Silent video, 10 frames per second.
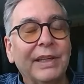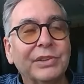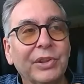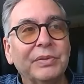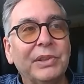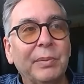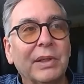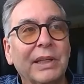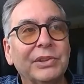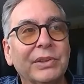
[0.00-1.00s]
vagus nerve
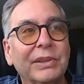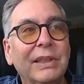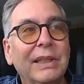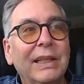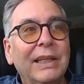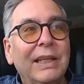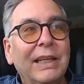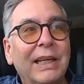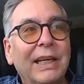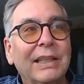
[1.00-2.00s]
stimulation
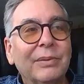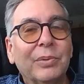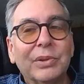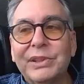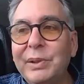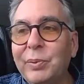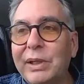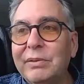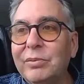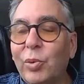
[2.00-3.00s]
and we'll see
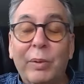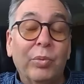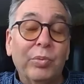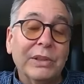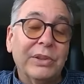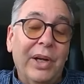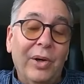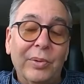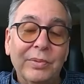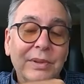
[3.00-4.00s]
what what what's
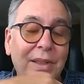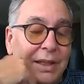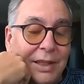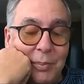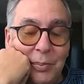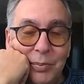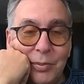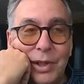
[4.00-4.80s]
known um,